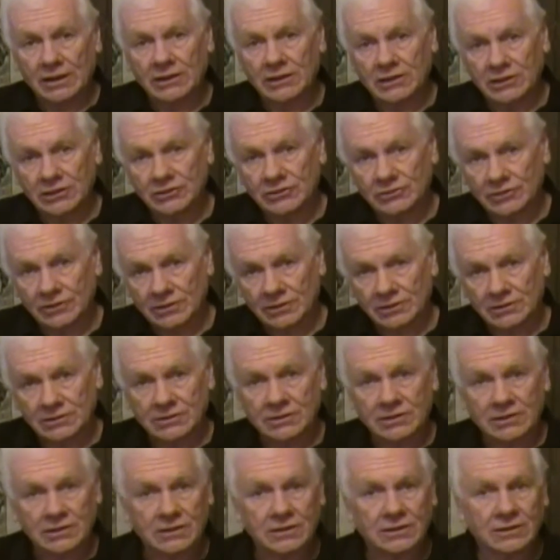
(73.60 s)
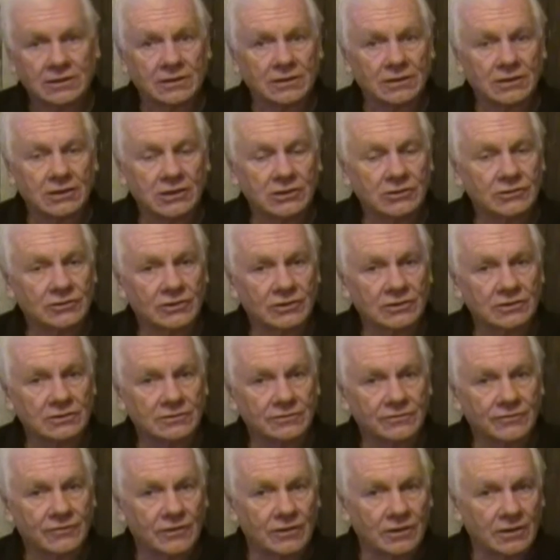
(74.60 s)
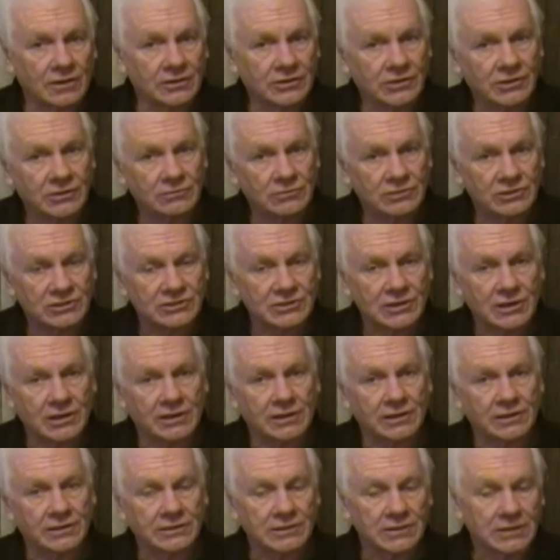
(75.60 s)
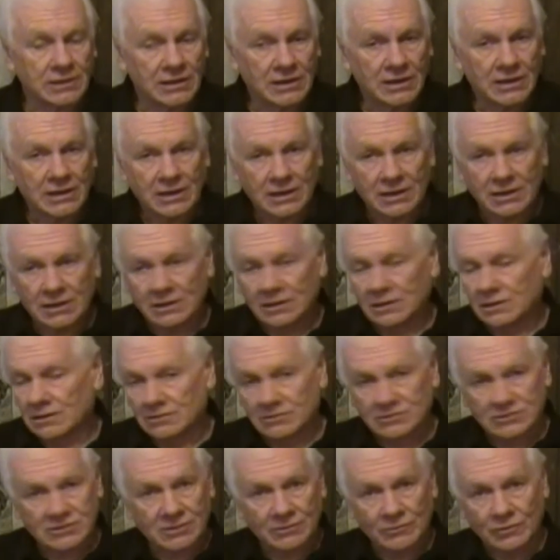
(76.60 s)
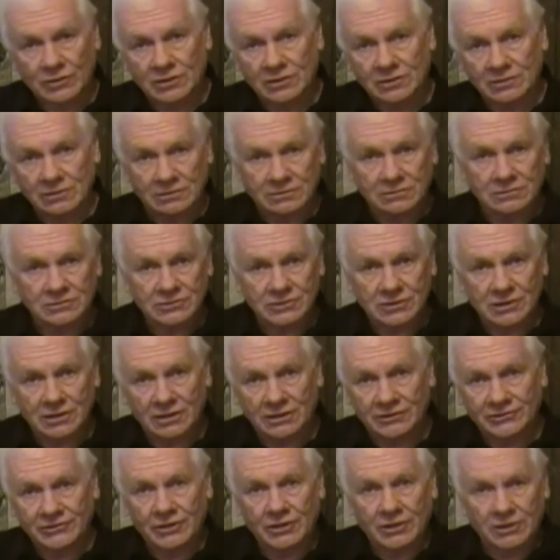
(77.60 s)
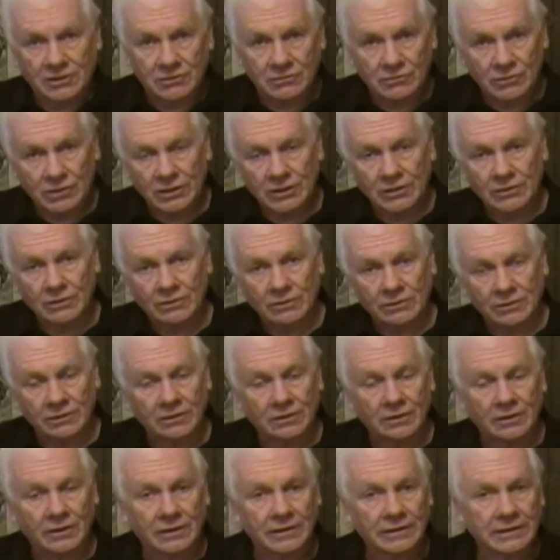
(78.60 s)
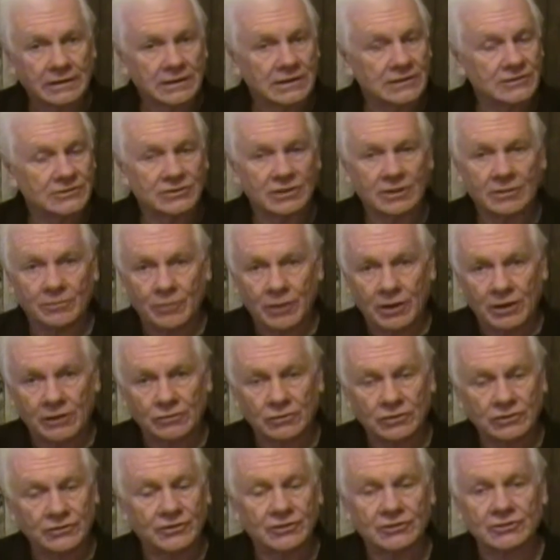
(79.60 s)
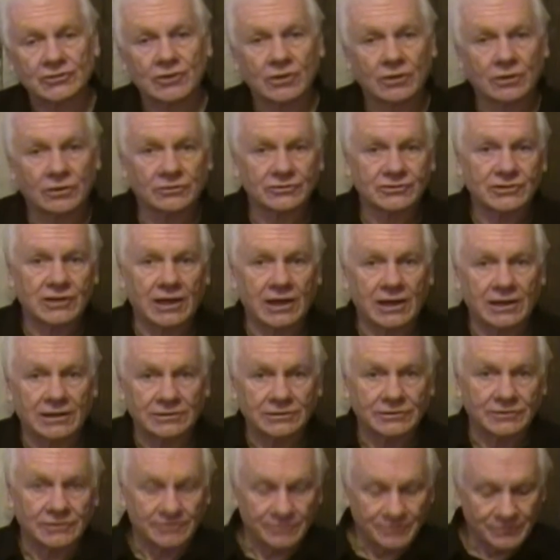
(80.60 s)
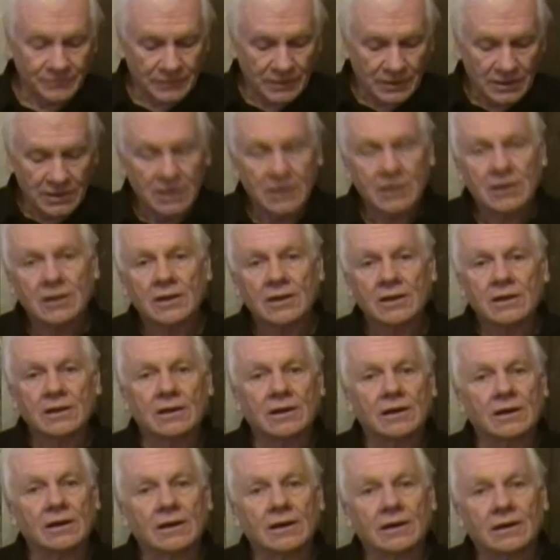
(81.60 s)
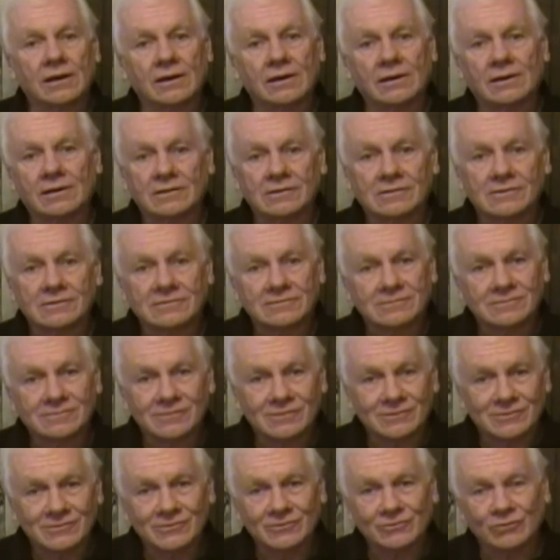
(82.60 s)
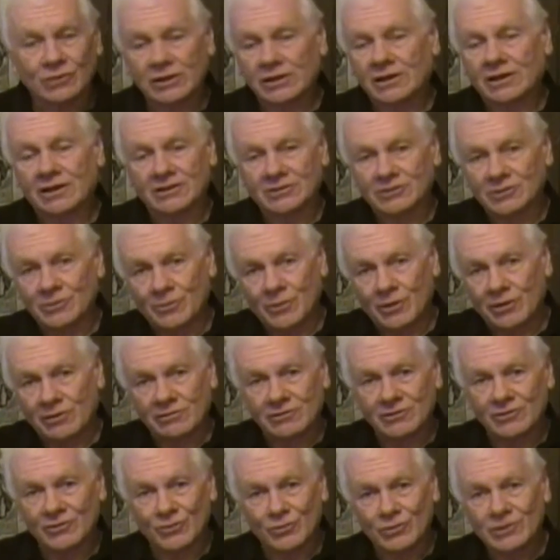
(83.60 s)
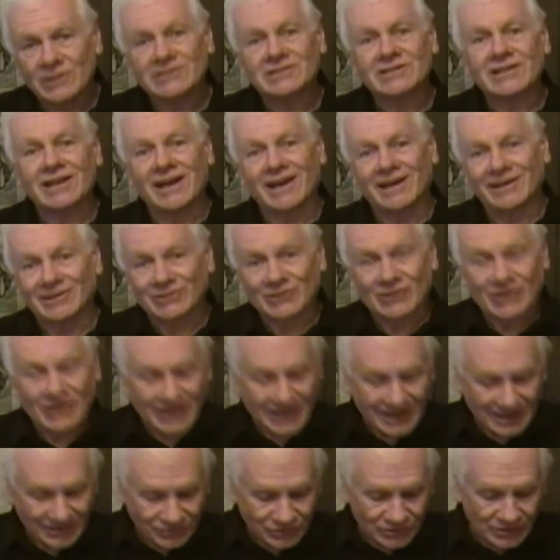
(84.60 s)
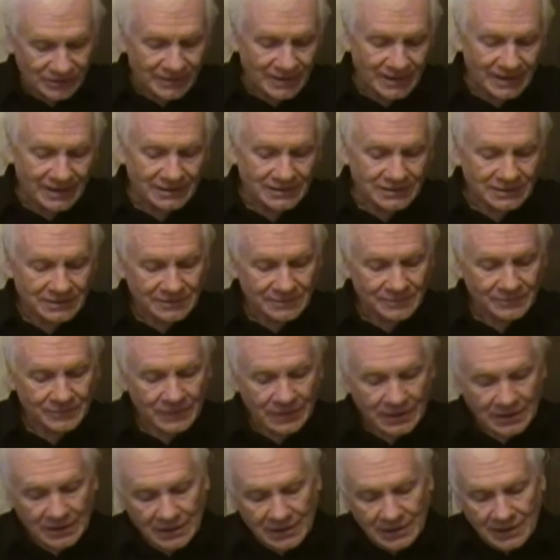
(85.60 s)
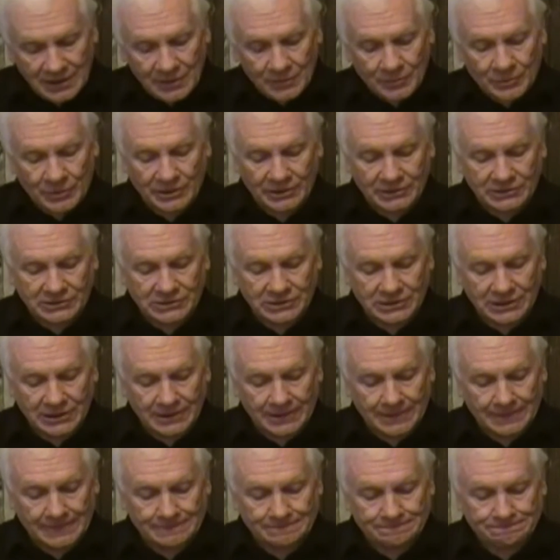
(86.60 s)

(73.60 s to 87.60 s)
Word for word: uh, he took the uh, he took the fall. He resigned. Uh, there was some skullduggery going on as they buried this whole scandal. Uh, went on to bury the WE scandal after that. But